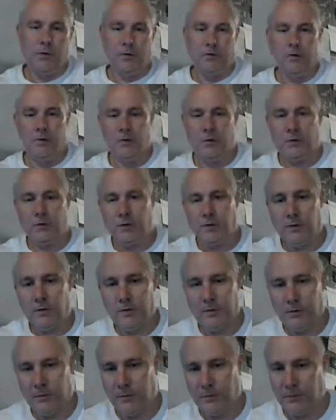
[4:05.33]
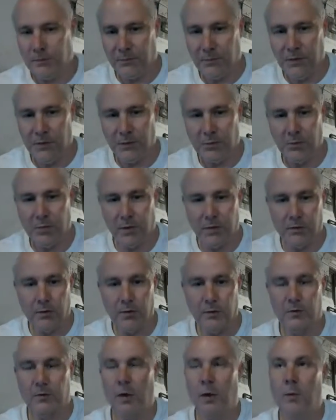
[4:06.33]
Genesis, you can pick
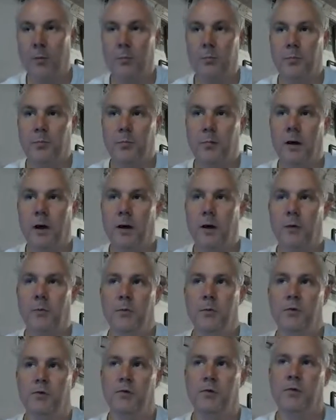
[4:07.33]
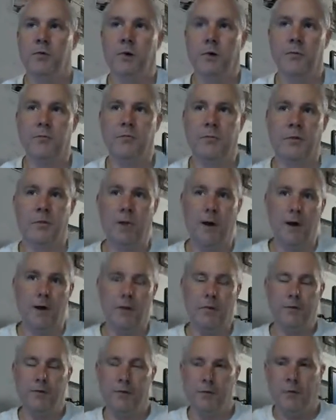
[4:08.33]
those up. We usually sell them for
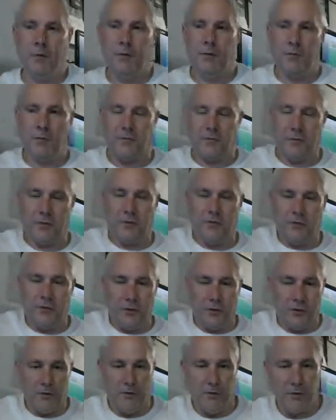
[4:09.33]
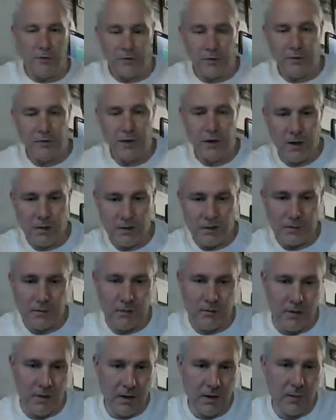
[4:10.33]
about the first gen 68 to
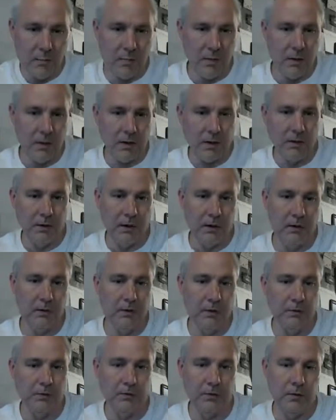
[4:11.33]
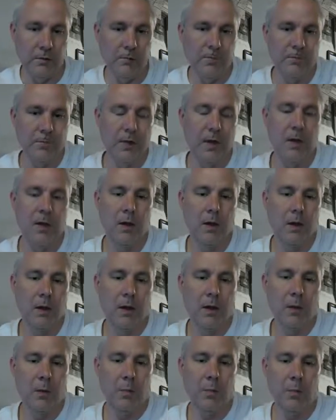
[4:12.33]
78, depending on the condition.
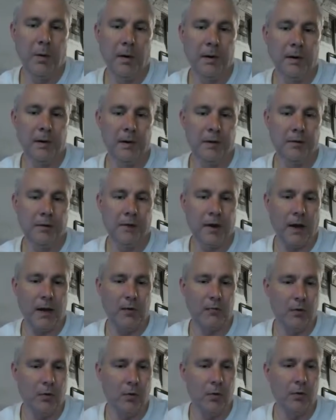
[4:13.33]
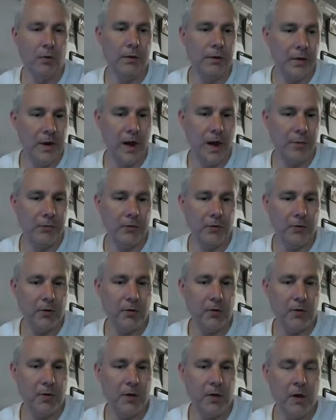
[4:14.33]
But it's kind of a cool
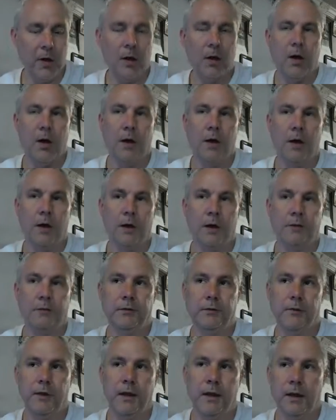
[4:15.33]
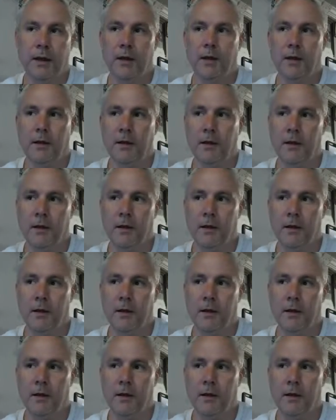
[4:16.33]
adapter. Today,